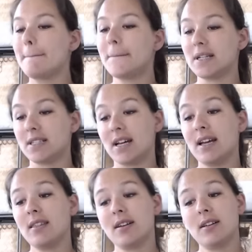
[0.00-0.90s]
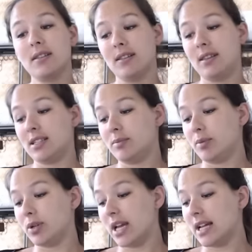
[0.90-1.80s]
But I thought this
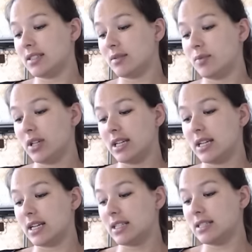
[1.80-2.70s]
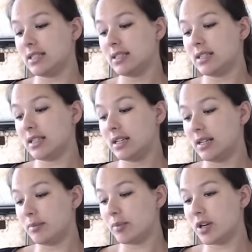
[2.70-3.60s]
book had some really nice
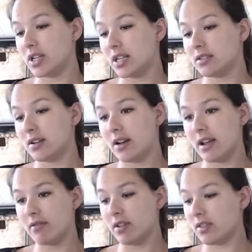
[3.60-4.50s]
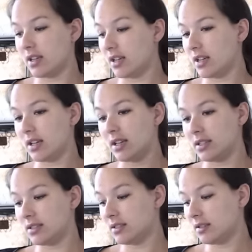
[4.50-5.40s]
projects. Not everything
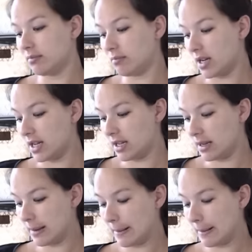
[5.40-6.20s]
is my